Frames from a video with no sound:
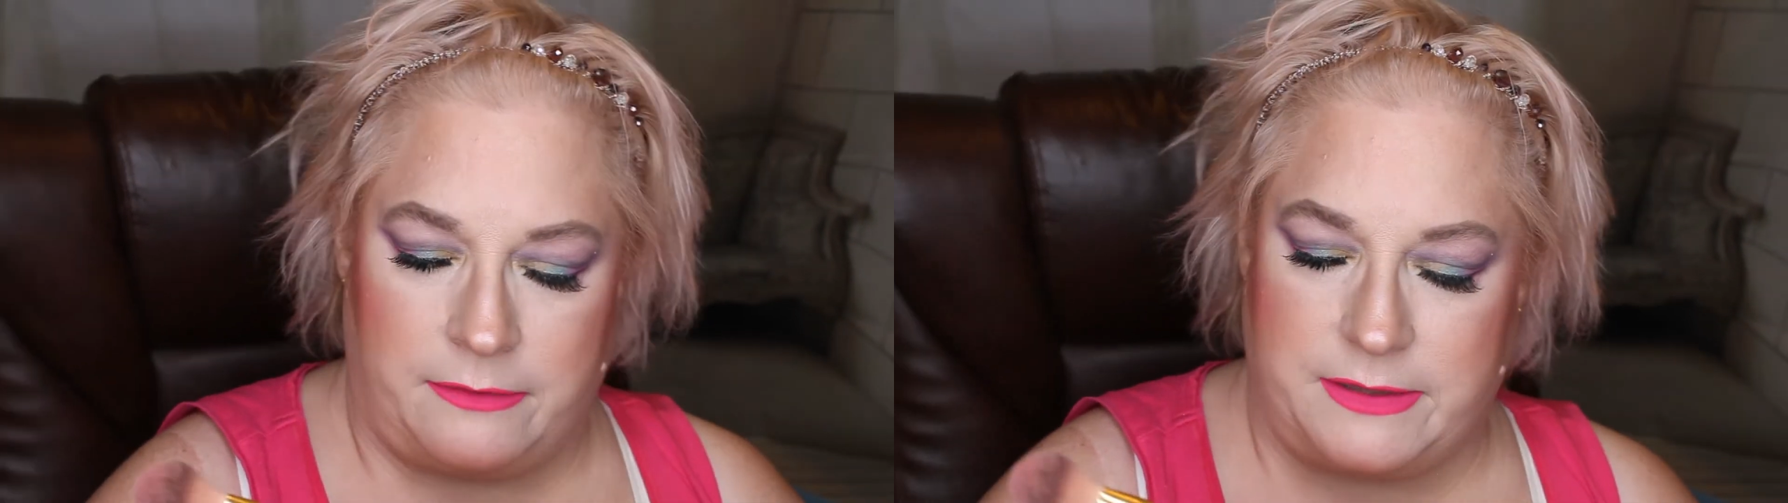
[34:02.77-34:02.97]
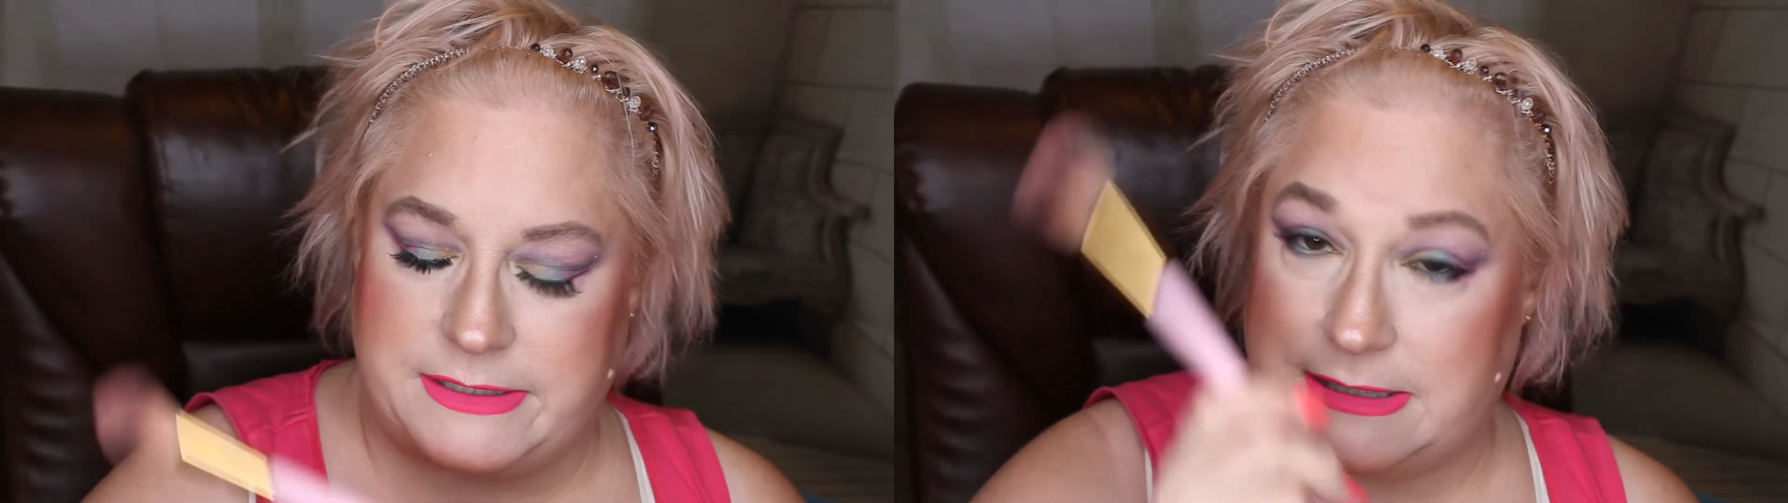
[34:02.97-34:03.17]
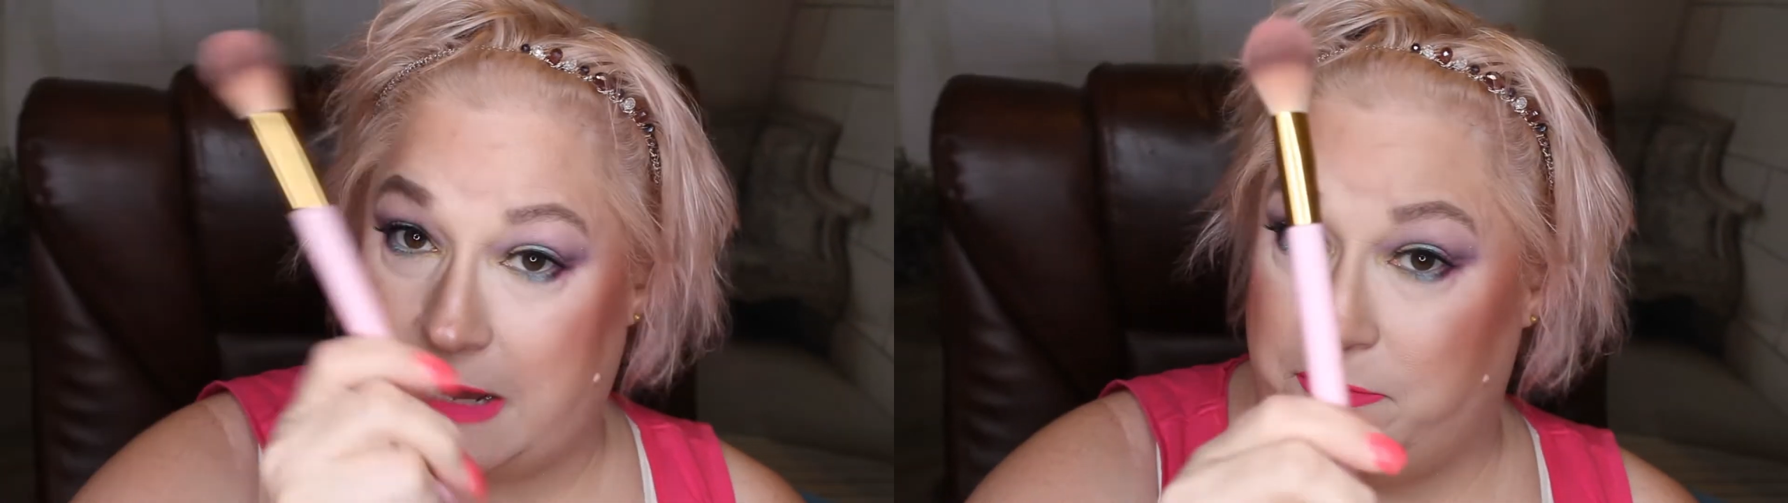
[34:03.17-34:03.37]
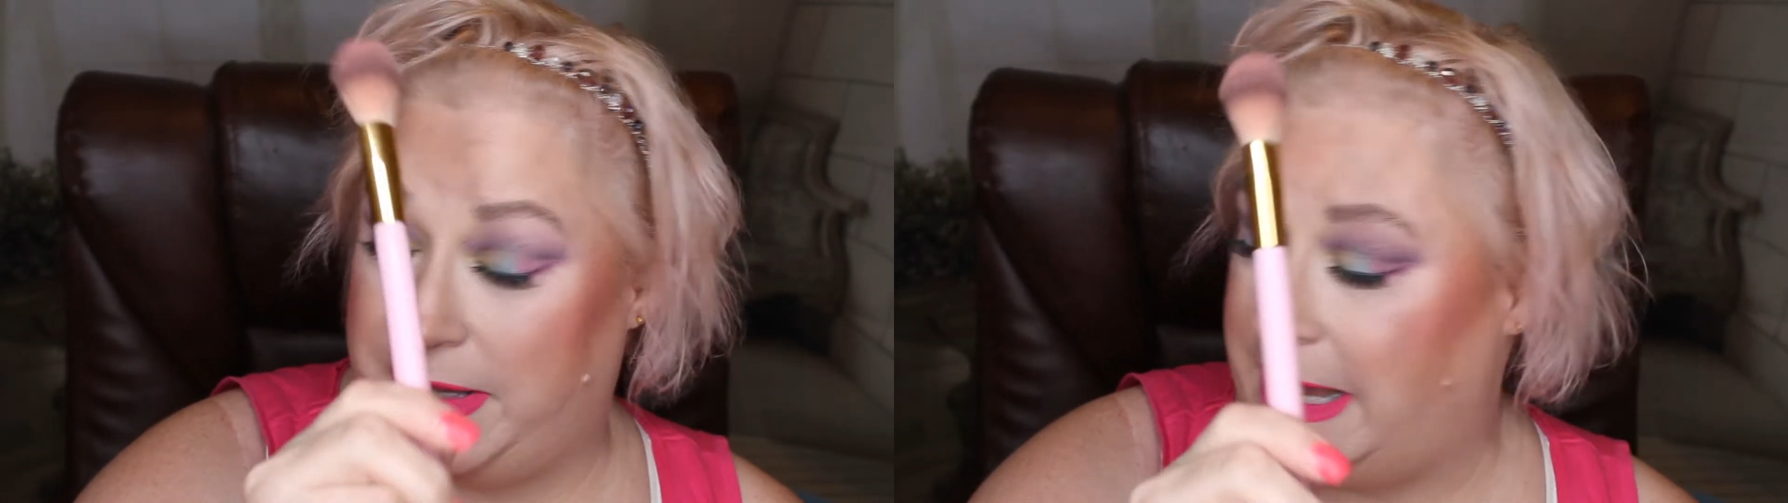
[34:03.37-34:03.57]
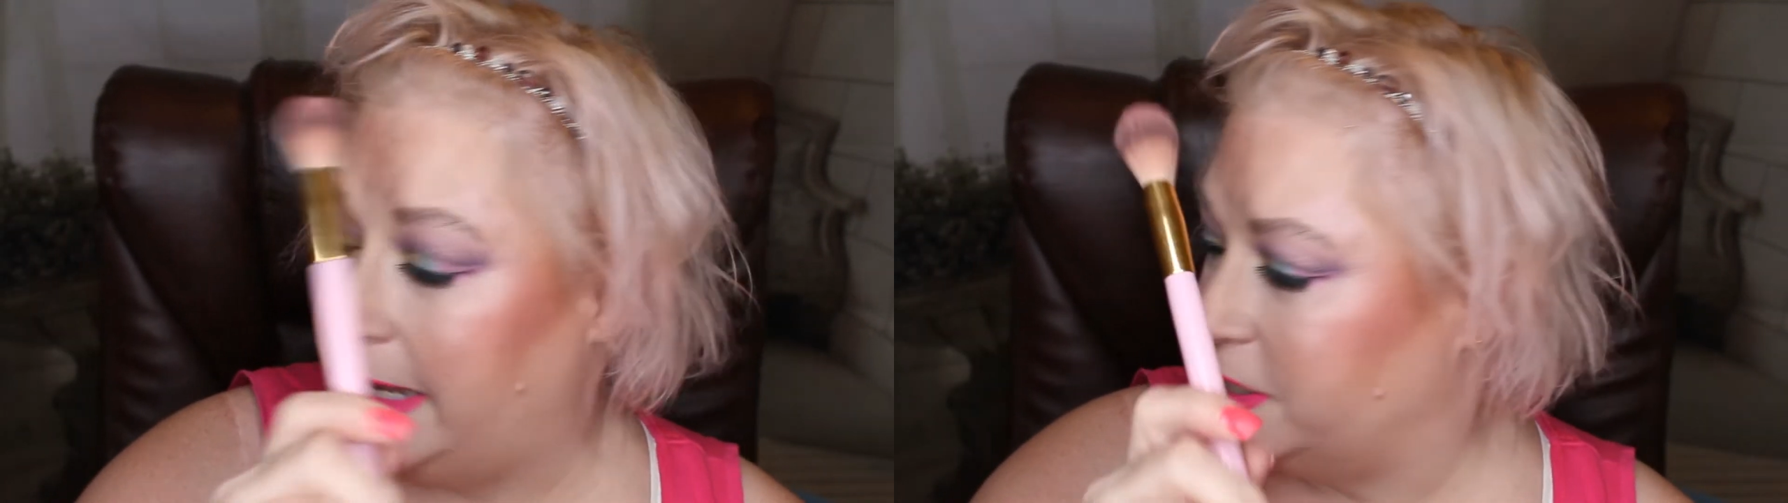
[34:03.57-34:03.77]
This is a
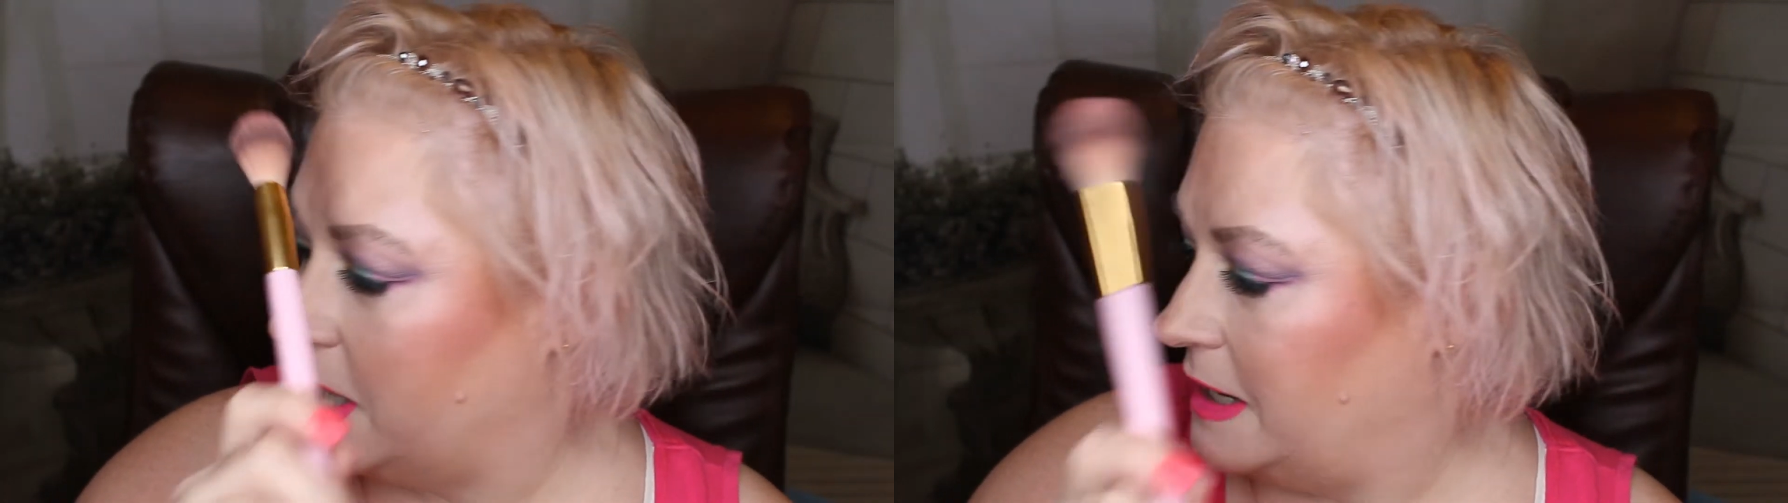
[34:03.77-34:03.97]
BH